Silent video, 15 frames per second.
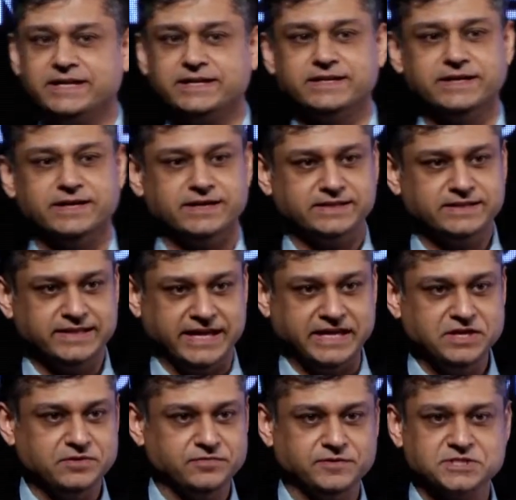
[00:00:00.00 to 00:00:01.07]
and
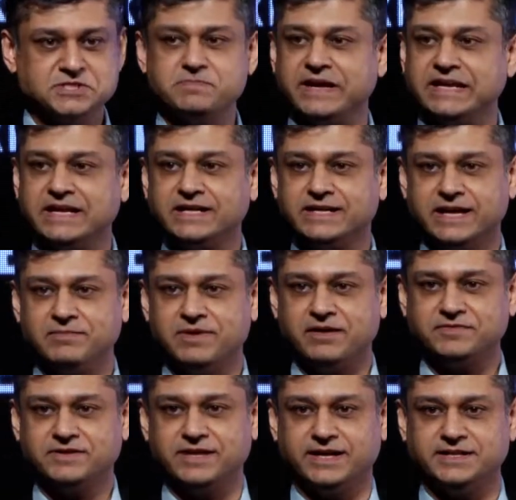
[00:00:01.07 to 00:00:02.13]
thank you for spending time
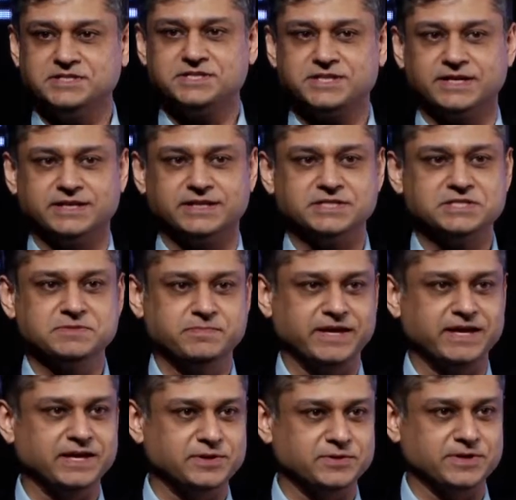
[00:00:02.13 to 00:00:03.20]
after lunch
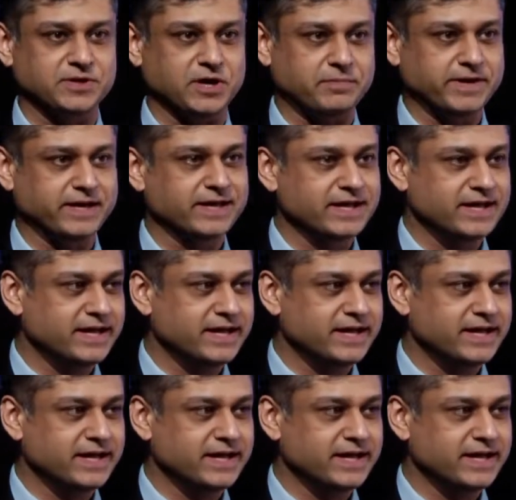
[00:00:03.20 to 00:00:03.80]
speaking to a topic.